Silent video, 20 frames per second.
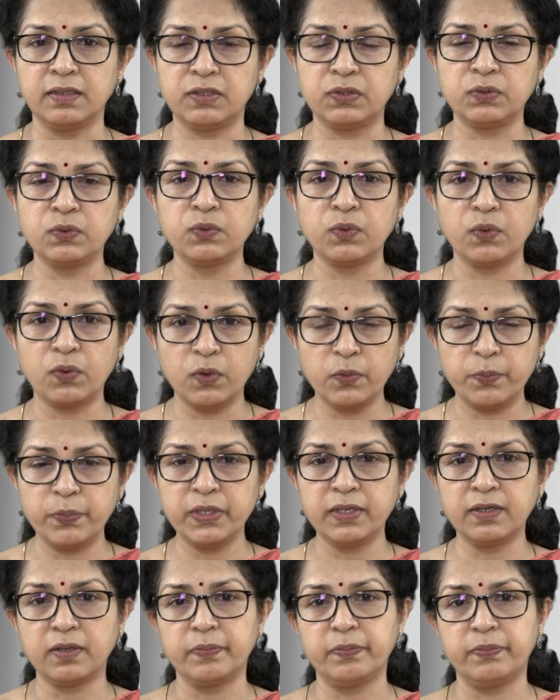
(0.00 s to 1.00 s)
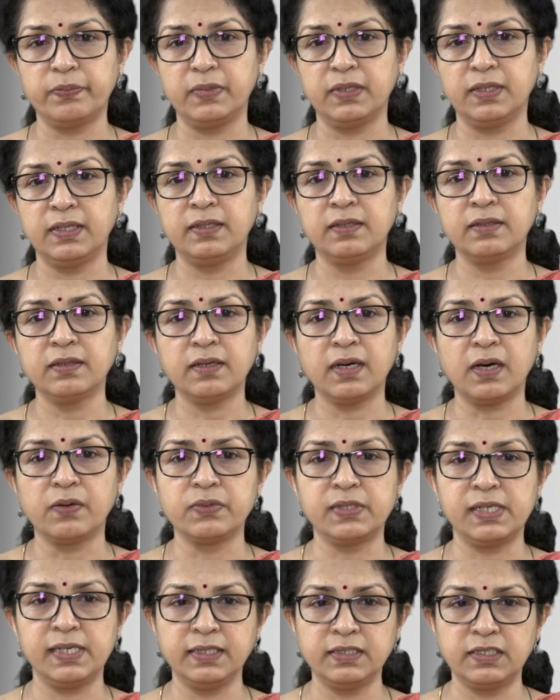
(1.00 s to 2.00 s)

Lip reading: to open up in the counseling